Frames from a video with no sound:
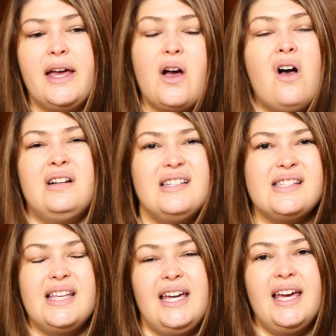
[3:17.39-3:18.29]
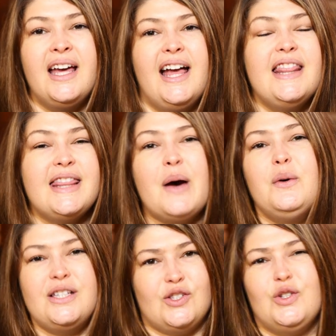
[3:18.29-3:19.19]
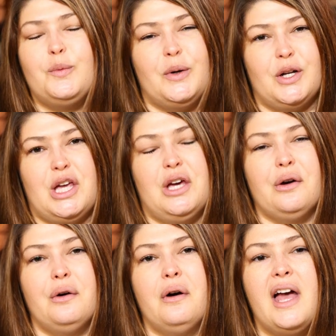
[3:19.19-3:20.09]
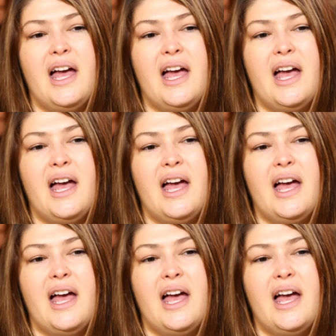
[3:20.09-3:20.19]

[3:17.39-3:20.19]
Like, honestly, that was super cute.